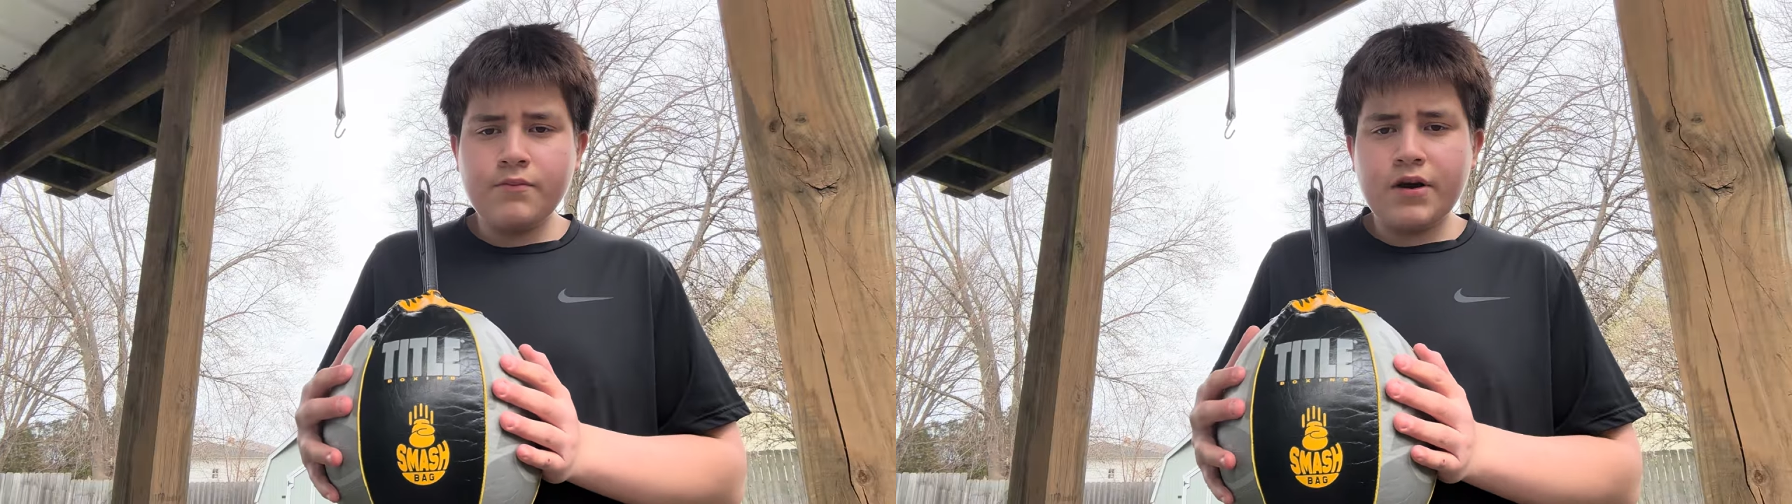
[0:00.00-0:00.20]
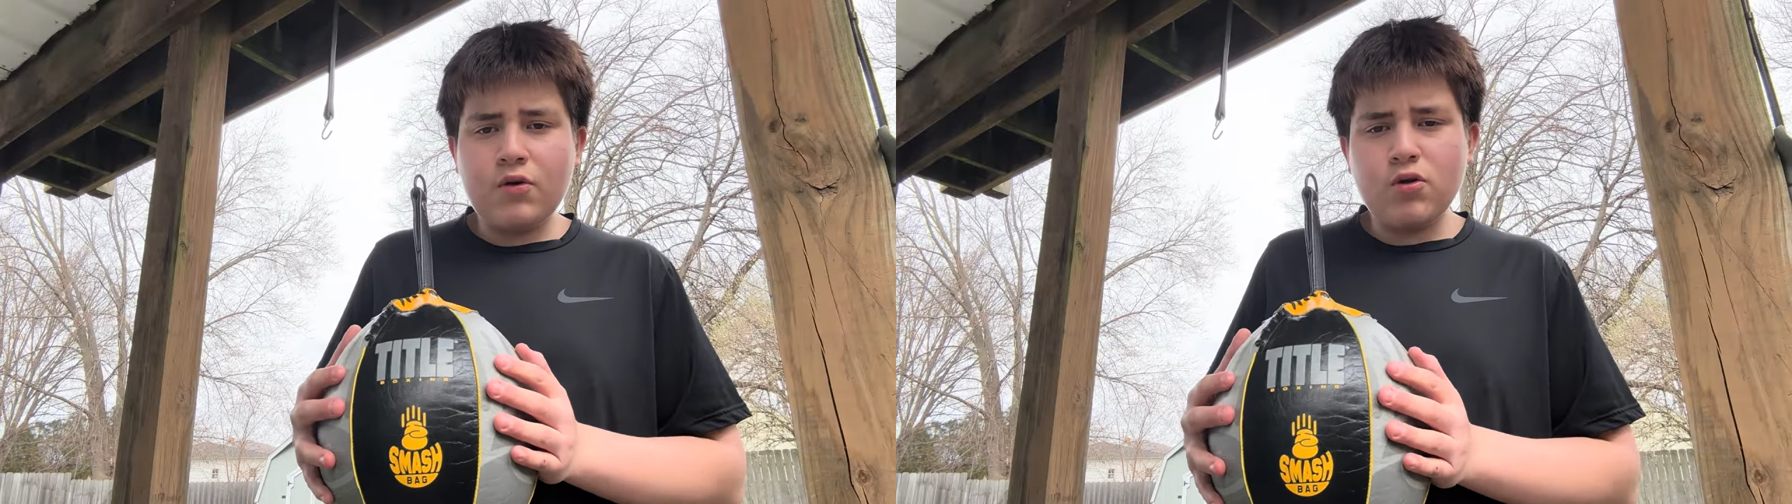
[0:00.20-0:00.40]

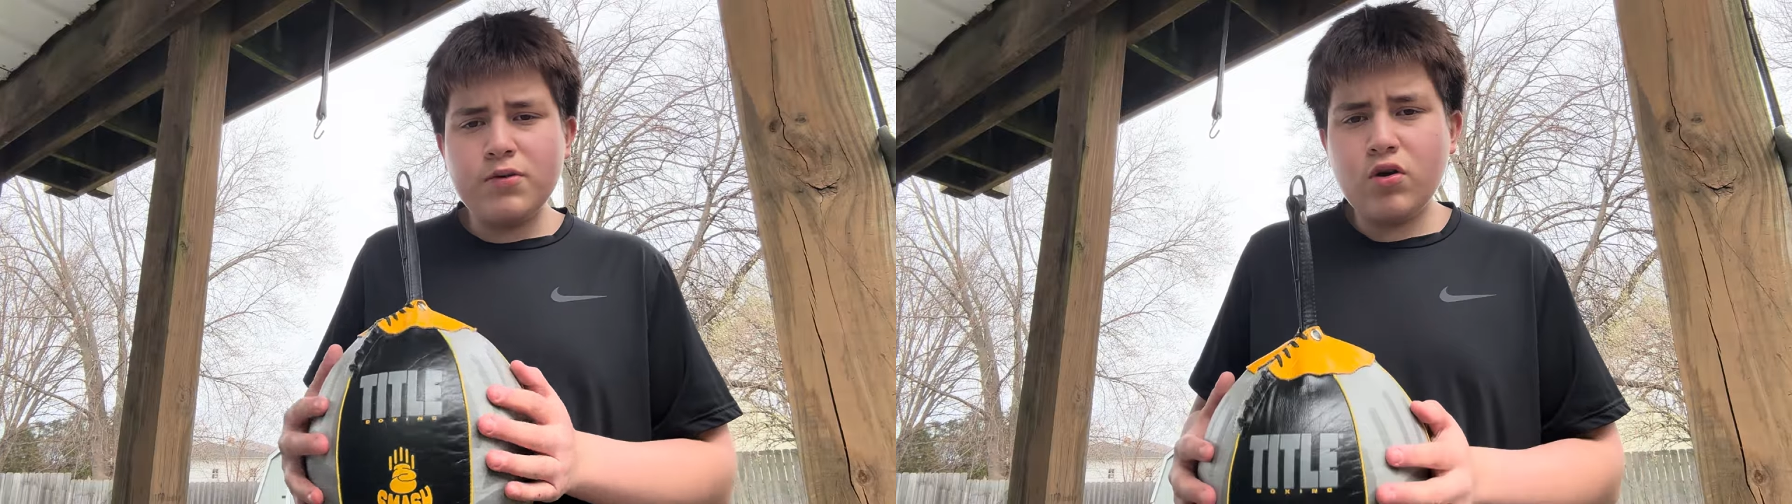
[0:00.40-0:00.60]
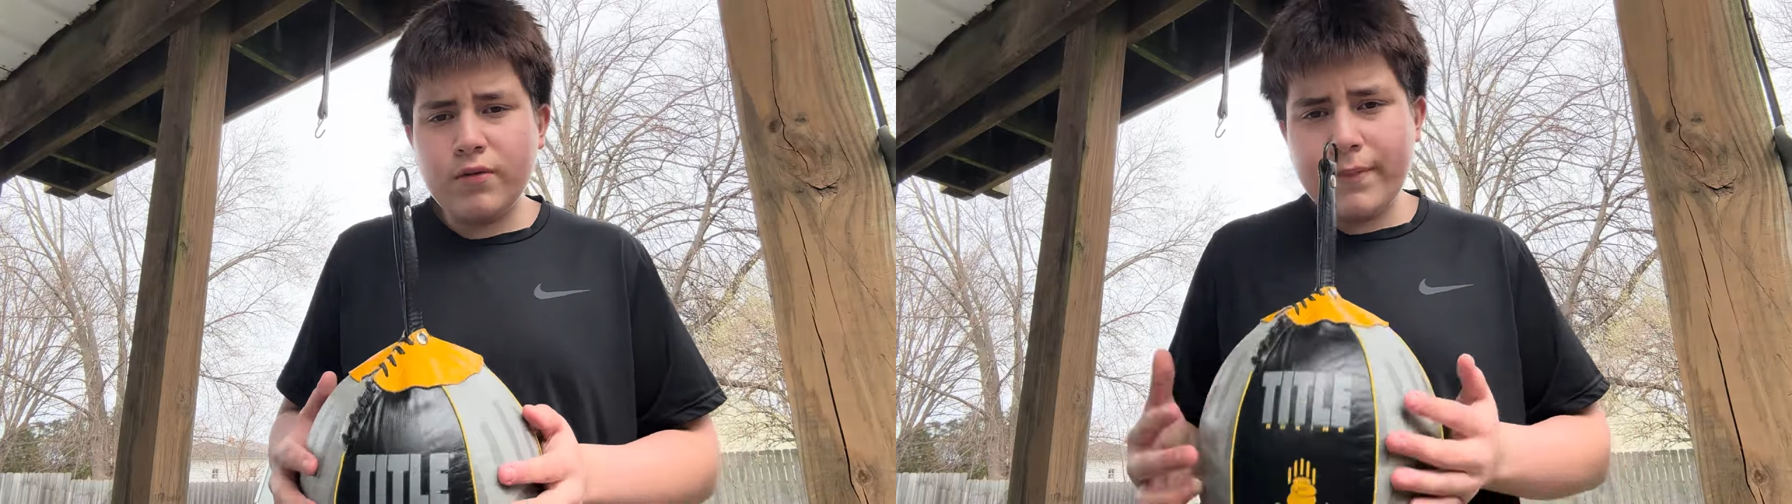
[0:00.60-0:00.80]
but I will
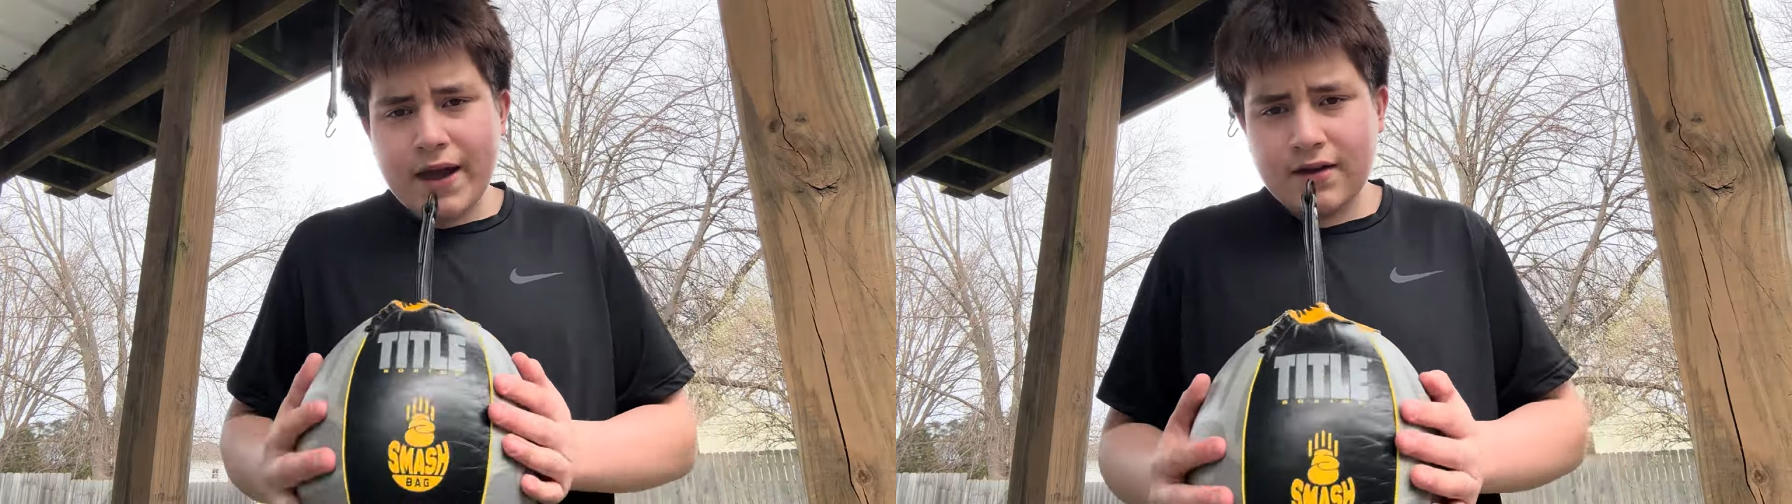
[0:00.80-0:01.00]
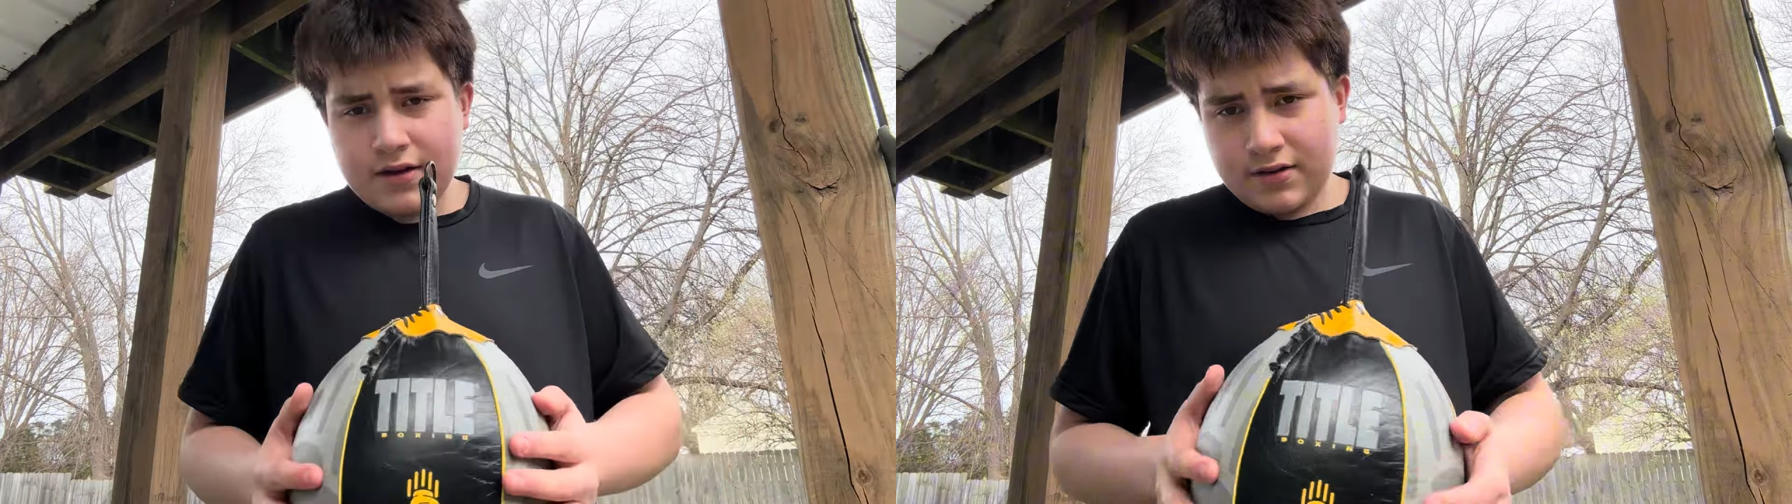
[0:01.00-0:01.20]
be going
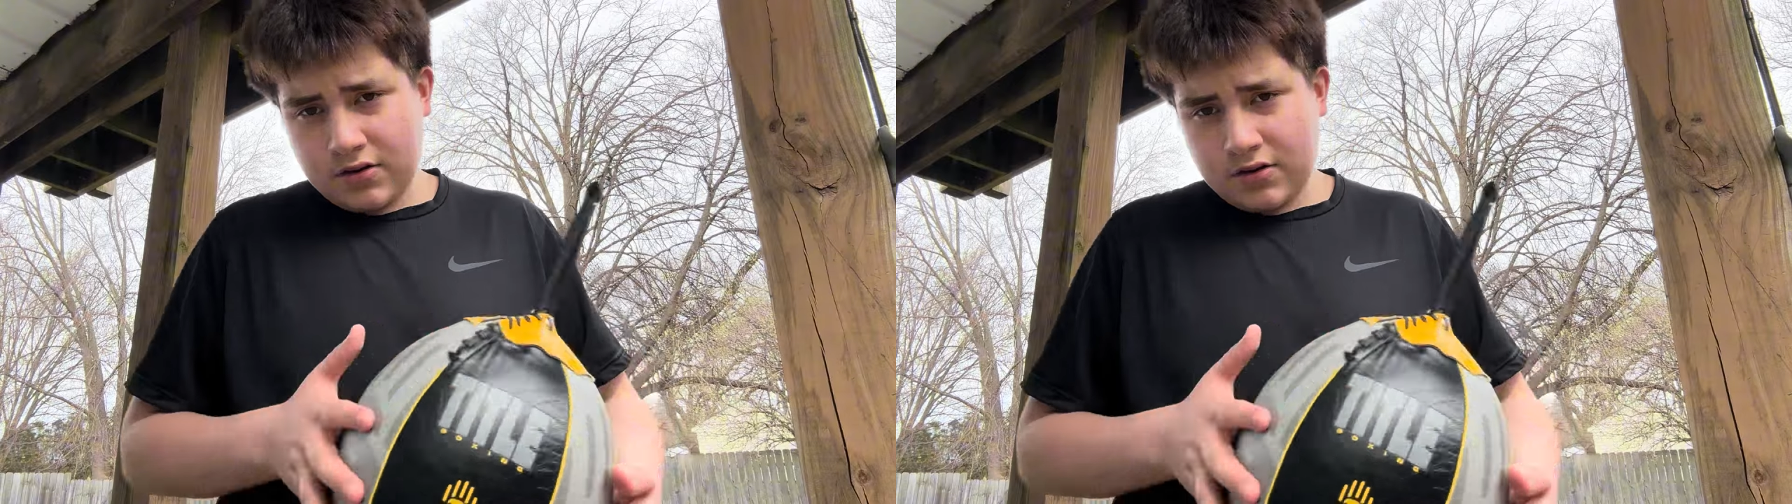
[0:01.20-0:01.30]
back